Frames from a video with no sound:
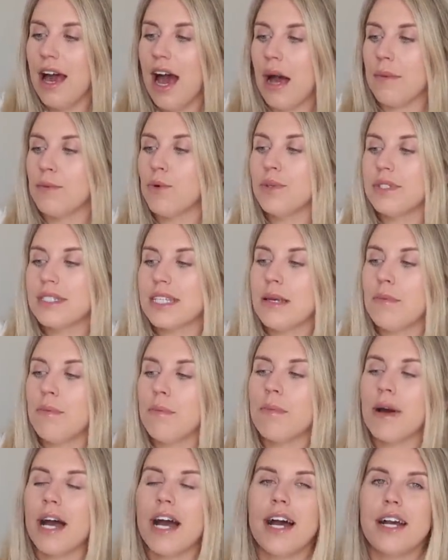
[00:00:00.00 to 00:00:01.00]
I'm always
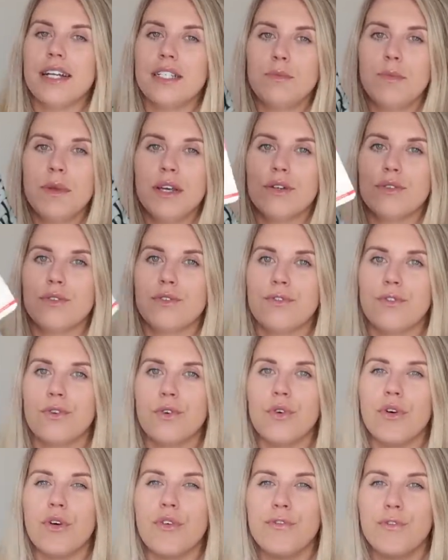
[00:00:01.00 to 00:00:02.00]
keeping my eyes peeled
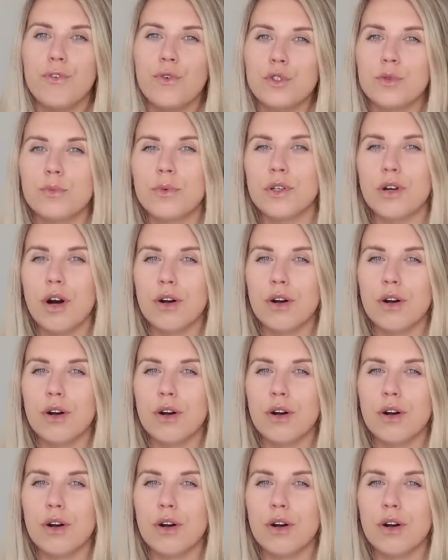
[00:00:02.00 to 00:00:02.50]
for affordable